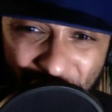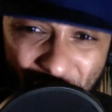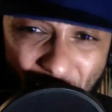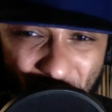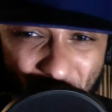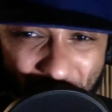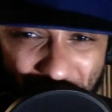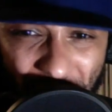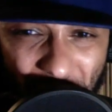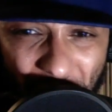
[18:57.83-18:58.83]
goes away a
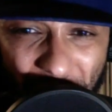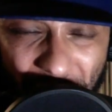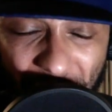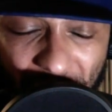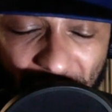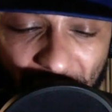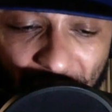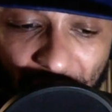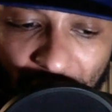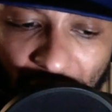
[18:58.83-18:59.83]
little bit.
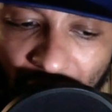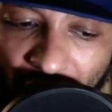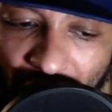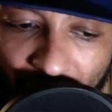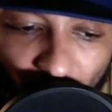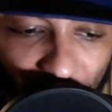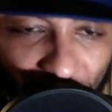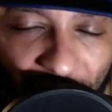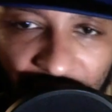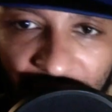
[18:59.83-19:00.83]
I would
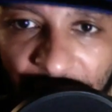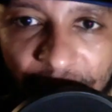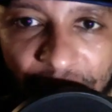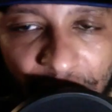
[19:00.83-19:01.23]
like to see